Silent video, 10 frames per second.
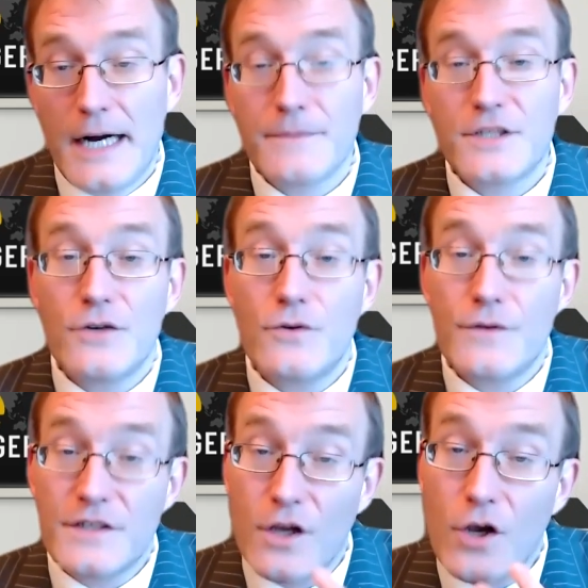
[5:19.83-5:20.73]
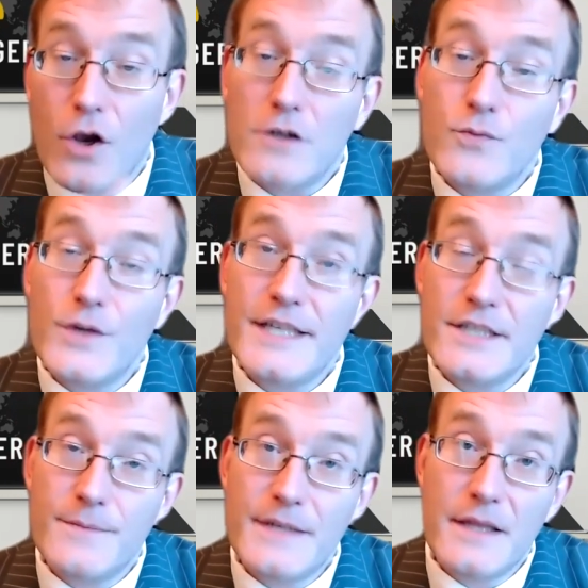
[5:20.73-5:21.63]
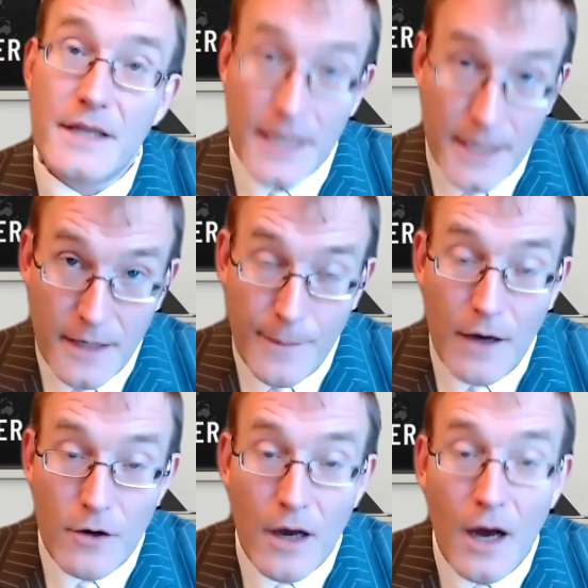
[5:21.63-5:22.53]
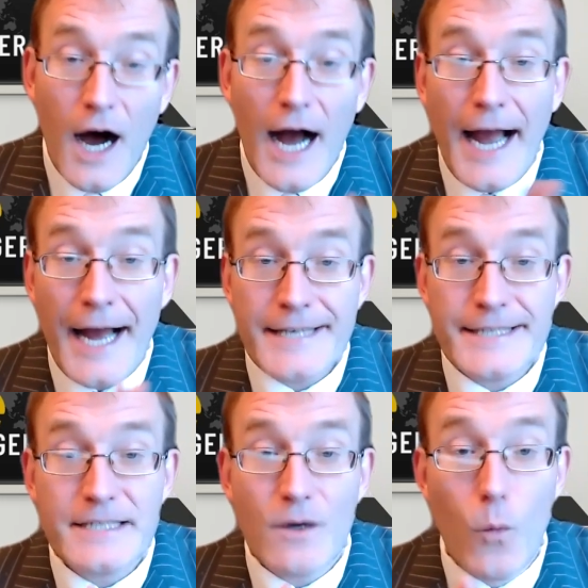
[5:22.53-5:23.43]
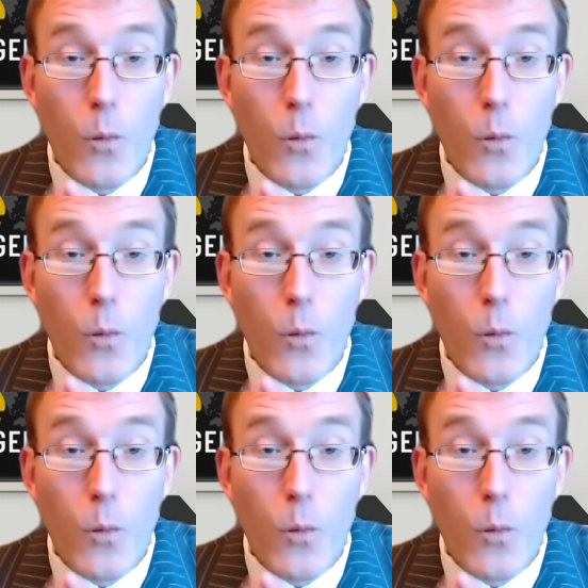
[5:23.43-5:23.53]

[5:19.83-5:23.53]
So there's a lot we need to be thinking about, and